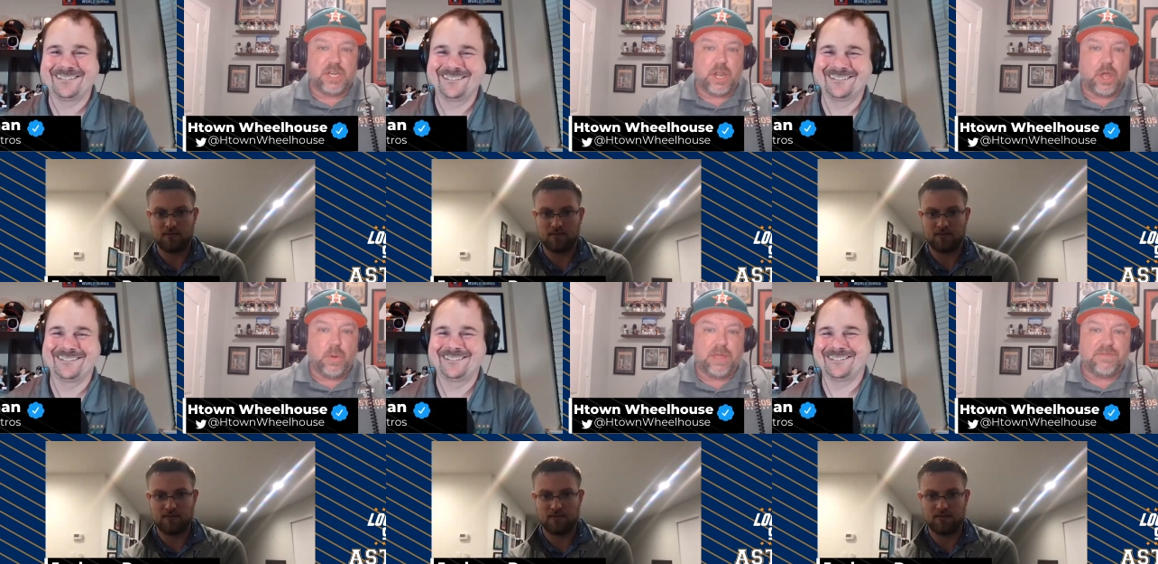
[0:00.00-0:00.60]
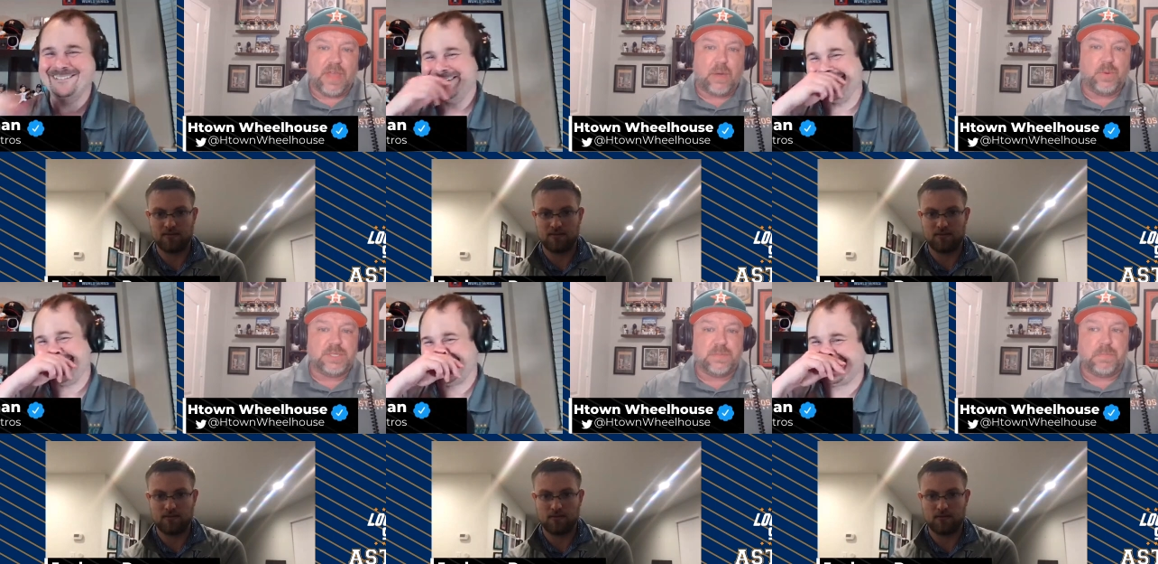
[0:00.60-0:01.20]
Speaker 1: didn't know if
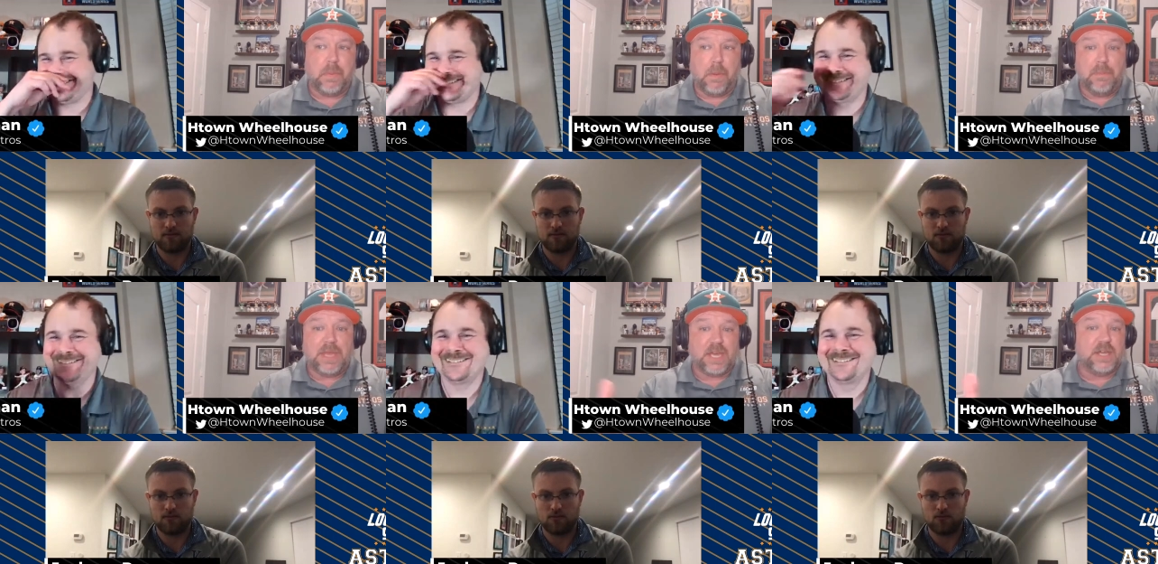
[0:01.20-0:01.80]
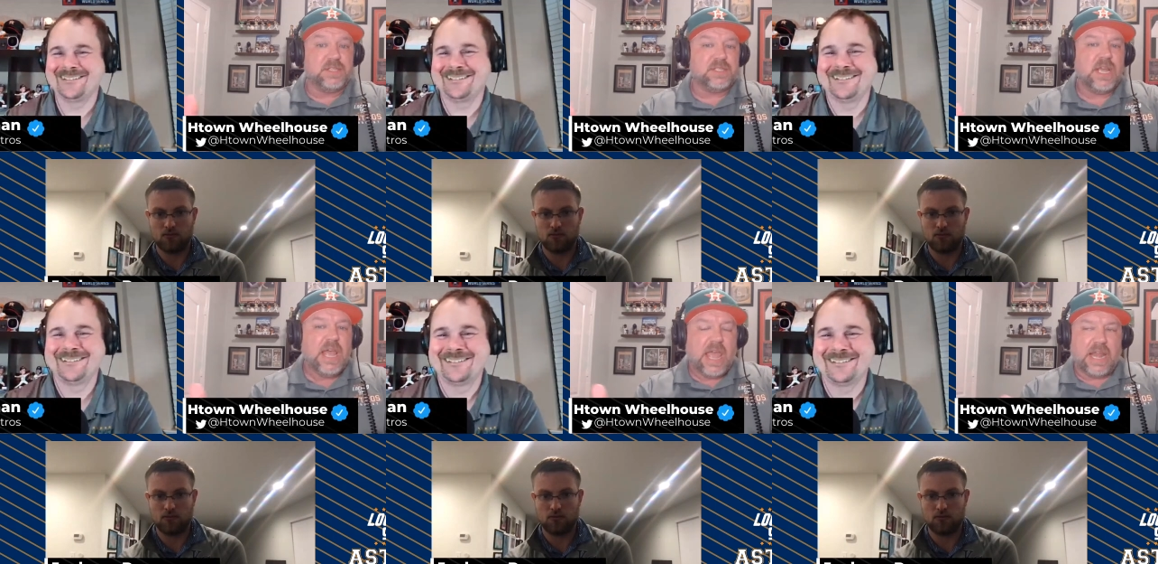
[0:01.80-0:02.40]
that yeah. was
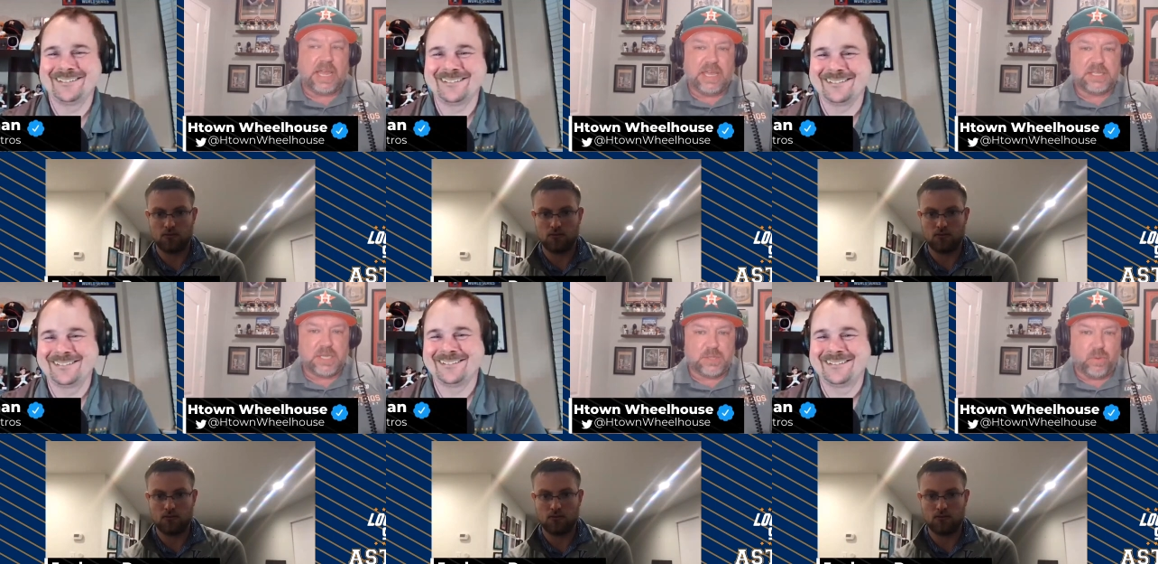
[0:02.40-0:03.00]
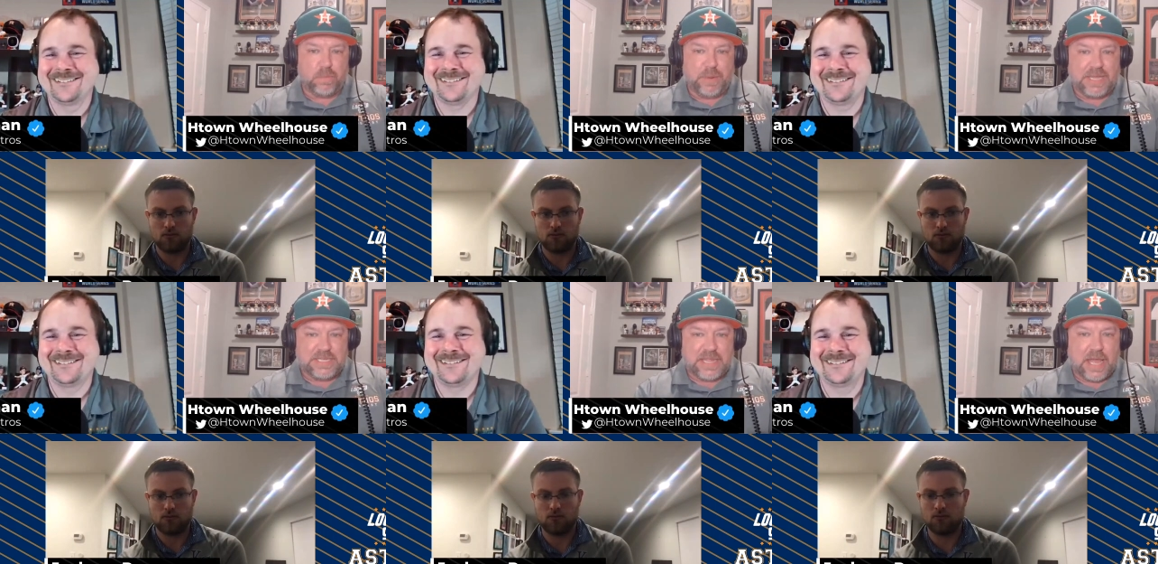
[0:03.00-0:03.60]
because, and I guess I was more
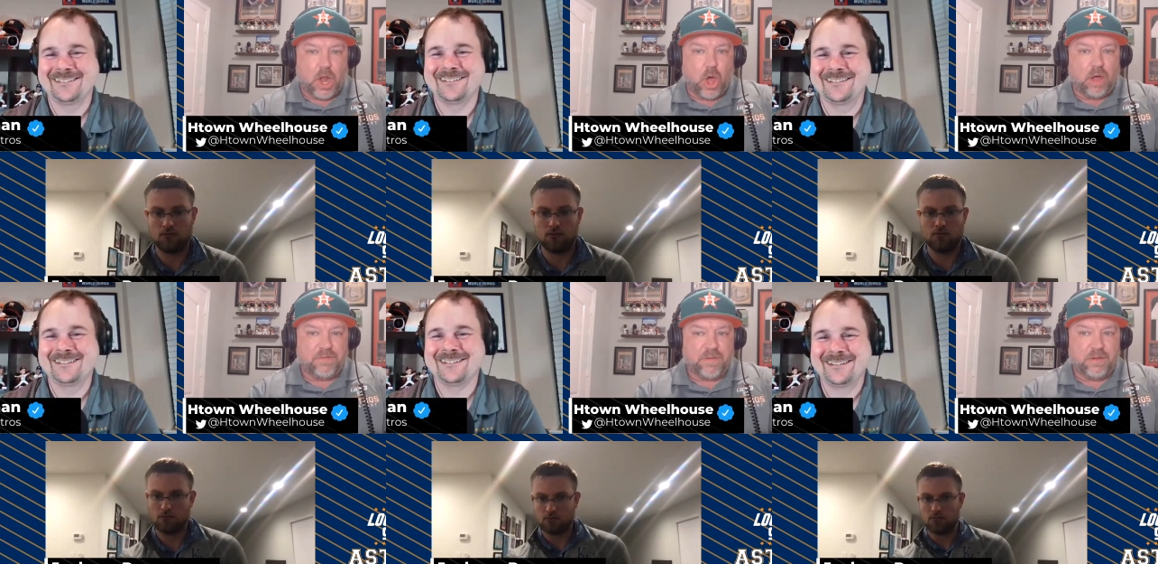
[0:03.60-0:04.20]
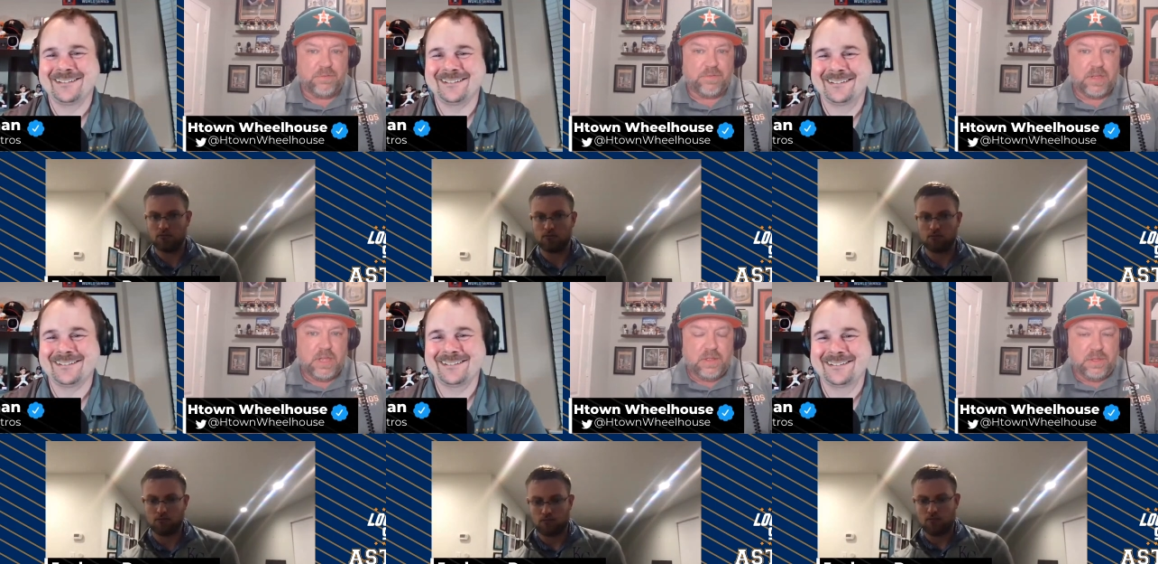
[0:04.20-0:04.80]
basing that off
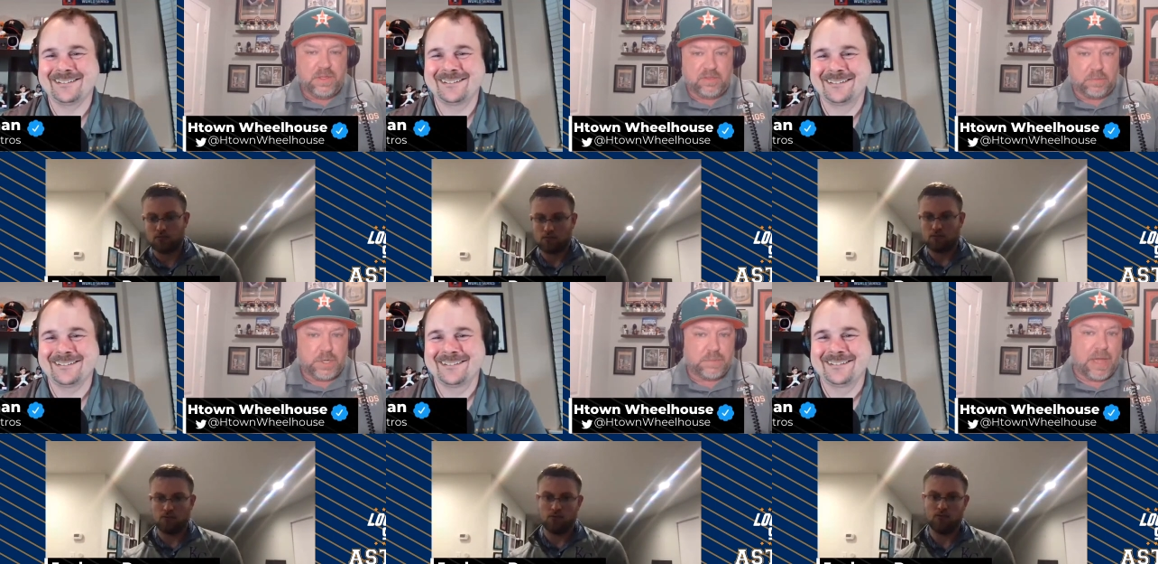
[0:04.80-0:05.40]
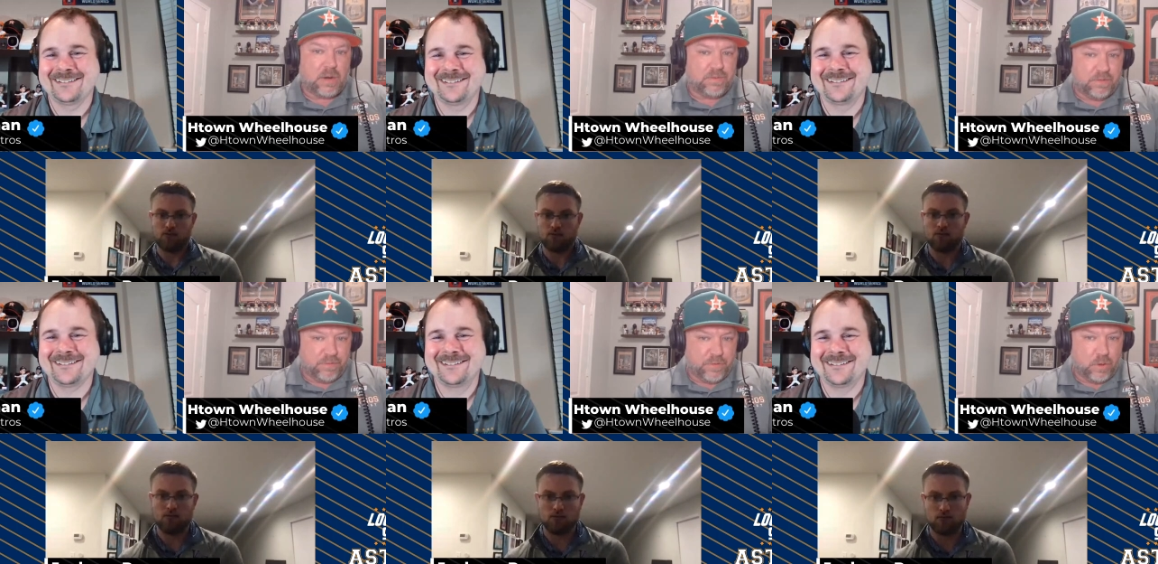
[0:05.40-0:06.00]
of the subject matter
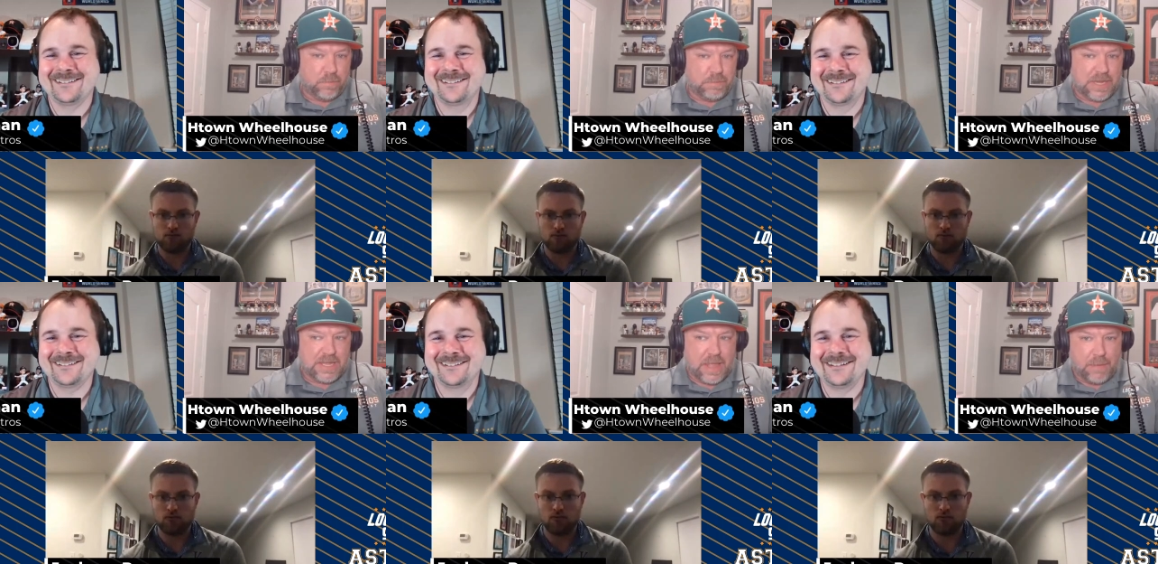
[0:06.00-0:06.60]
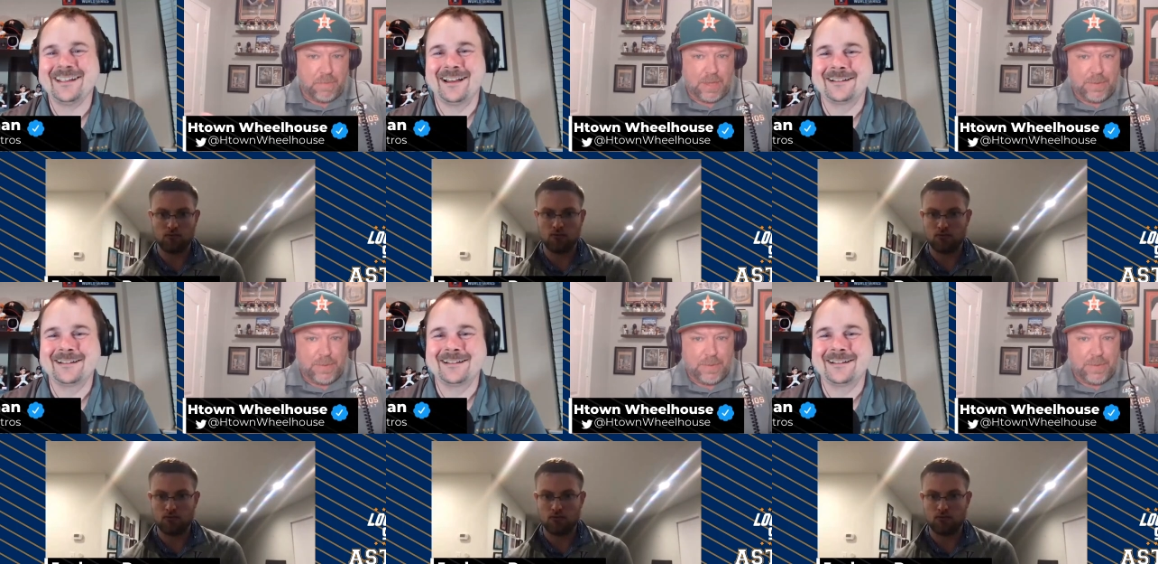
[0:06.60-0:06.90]
of the film, being that yeah.